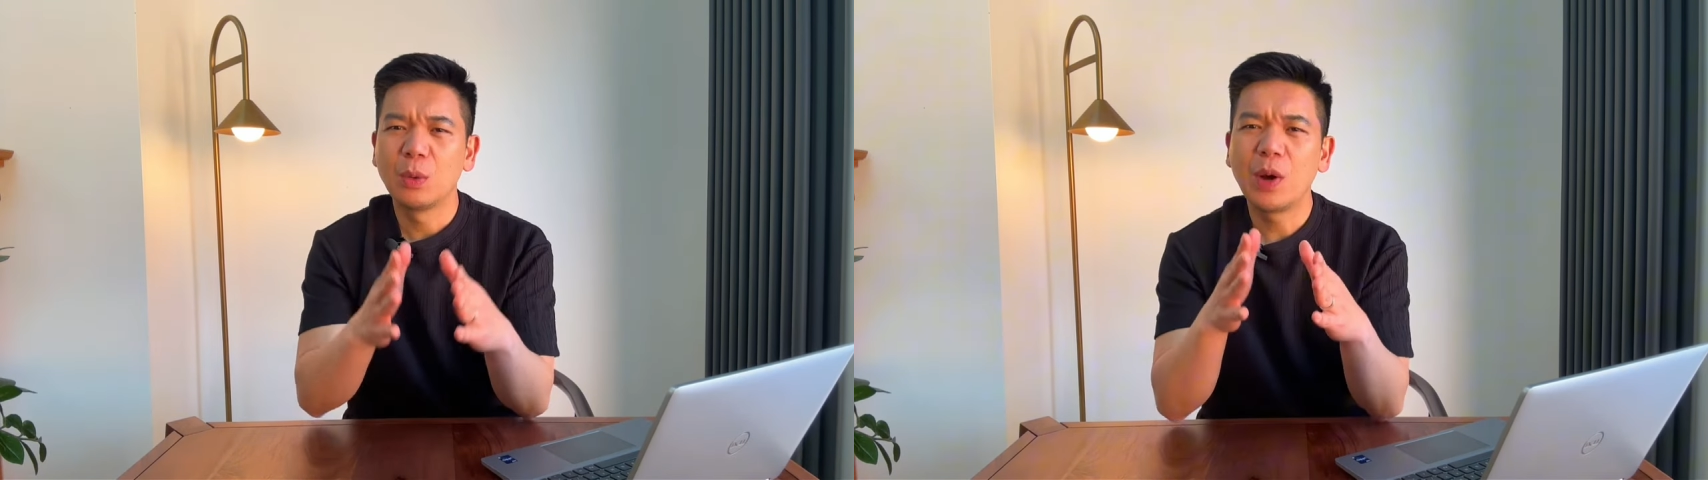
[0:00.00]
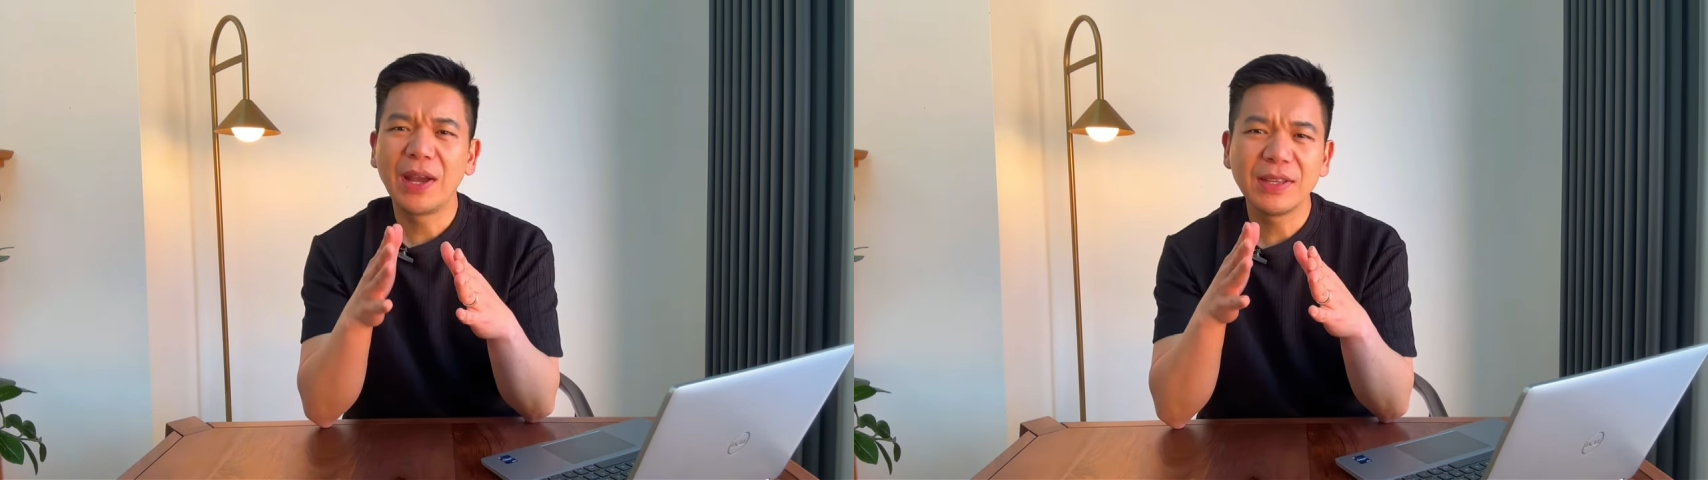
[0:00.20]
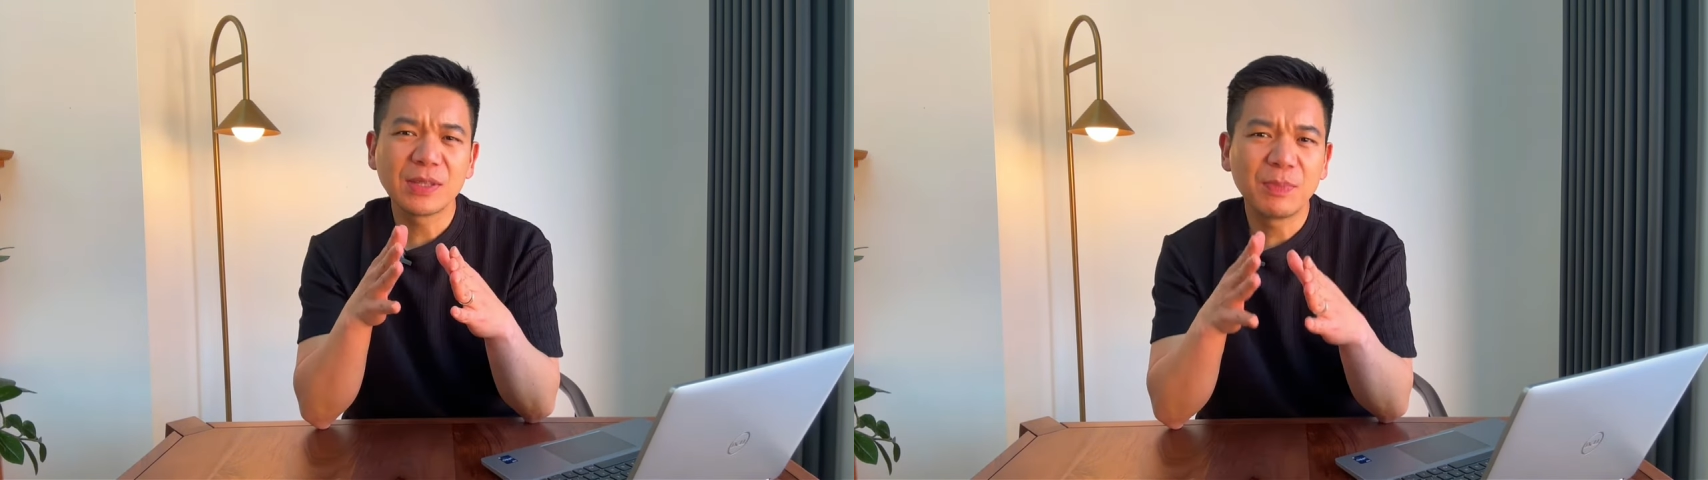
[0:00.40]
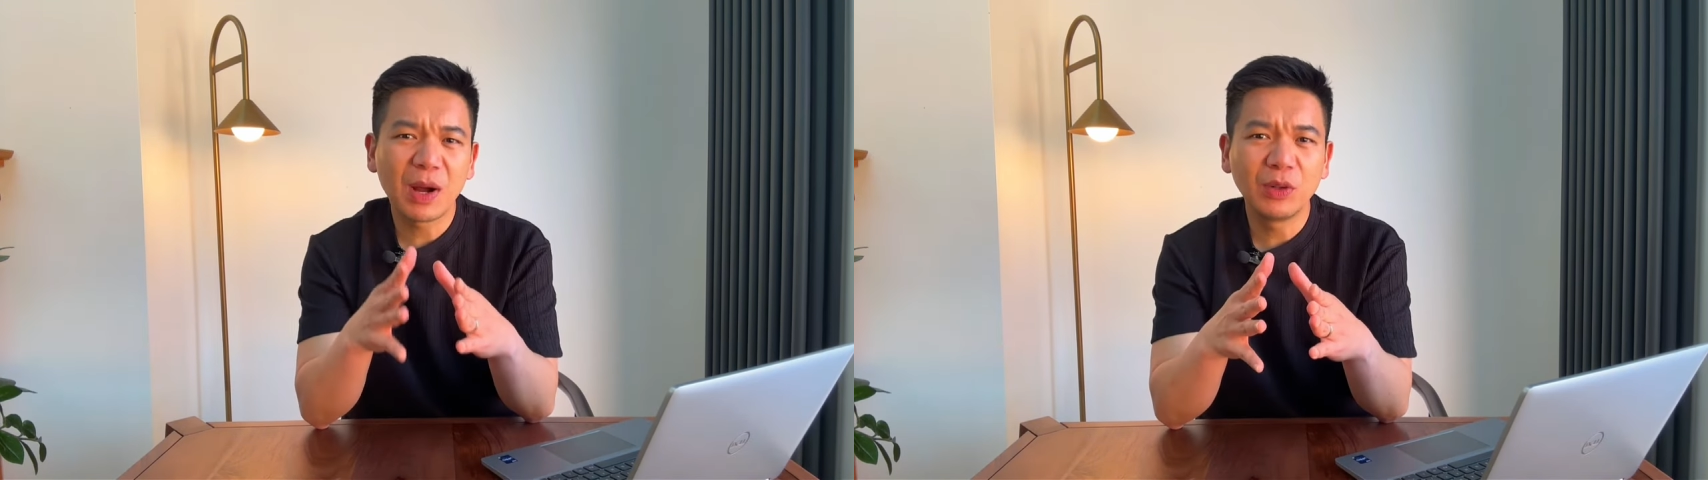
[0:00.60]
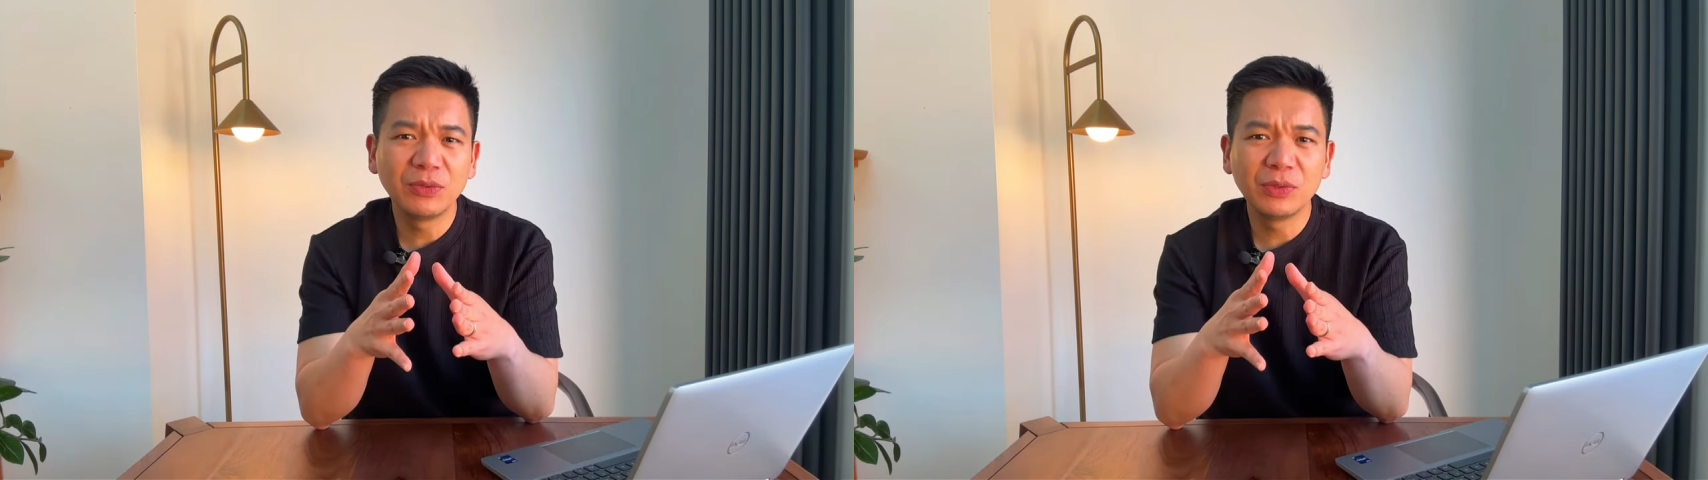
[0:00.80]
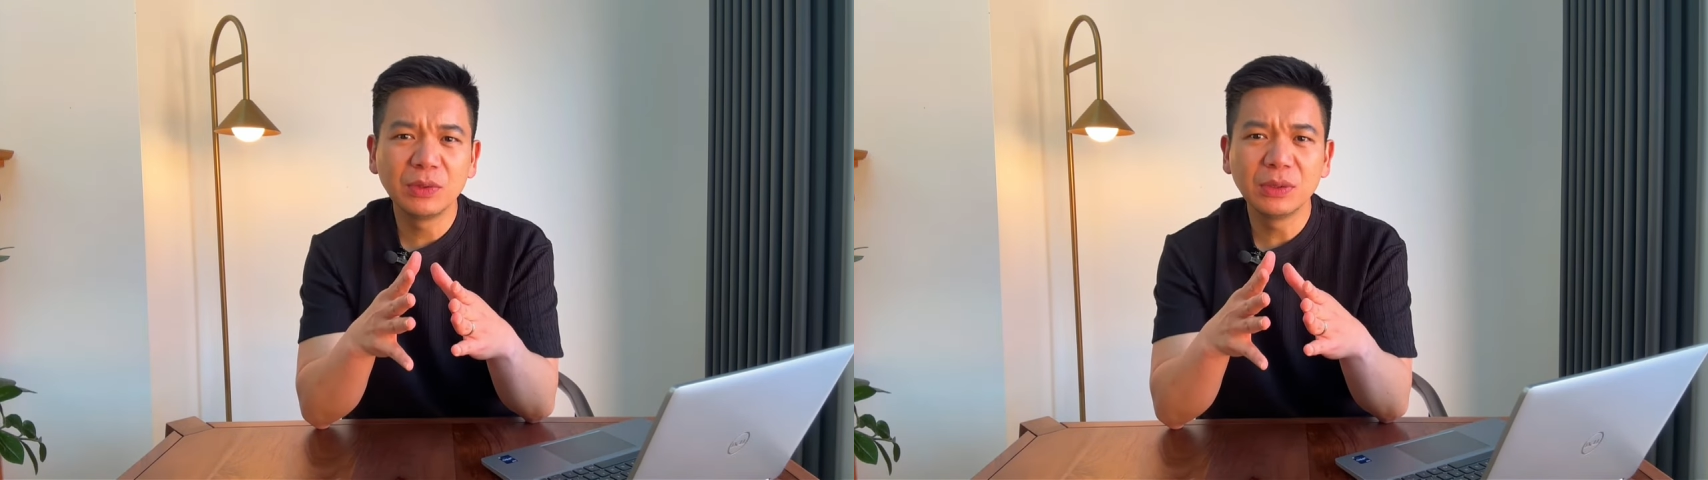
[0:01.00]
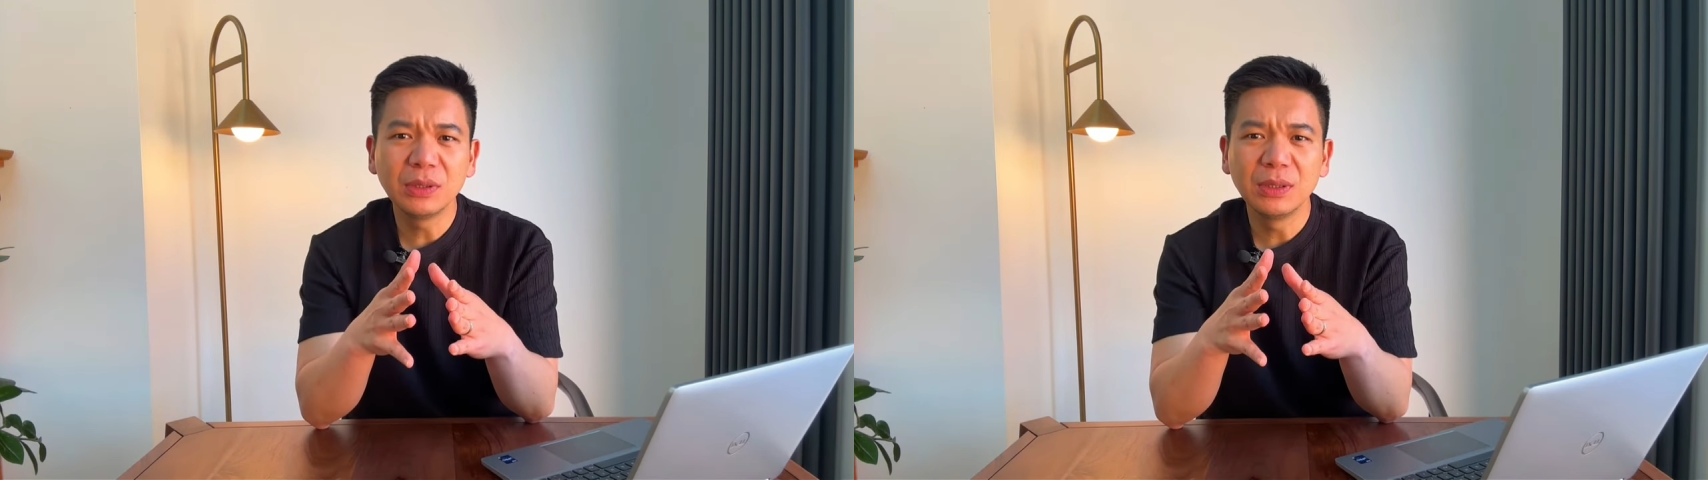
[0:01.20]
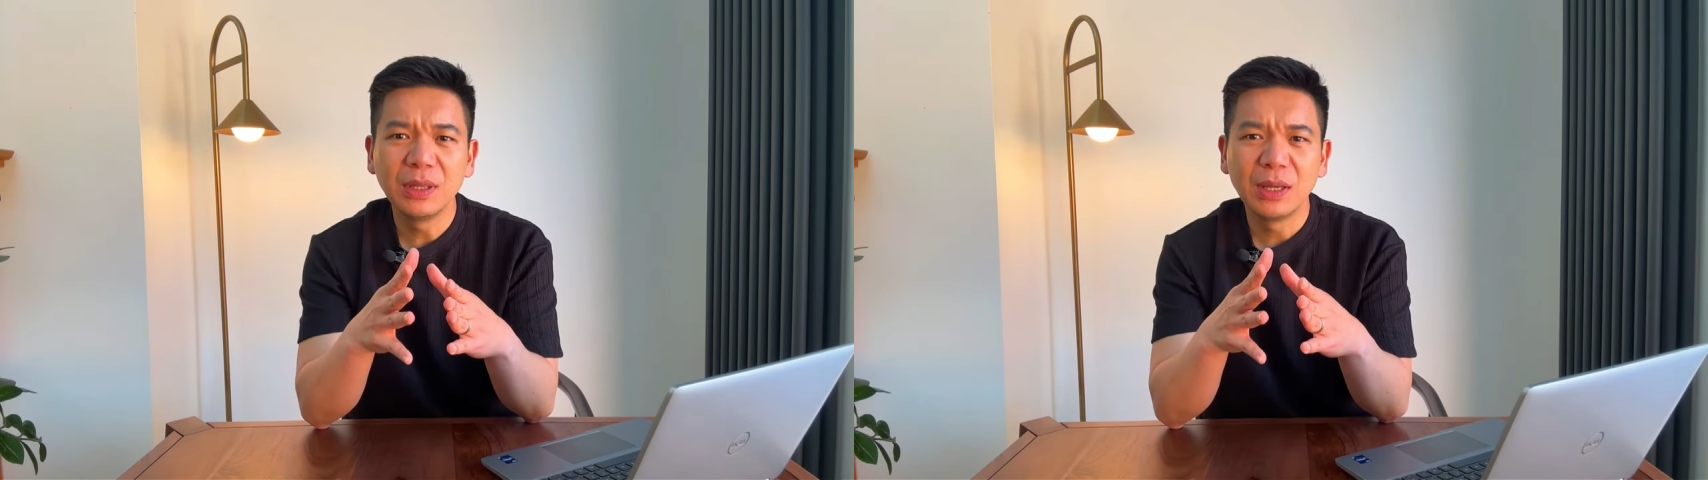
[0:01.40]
Why it's powerful?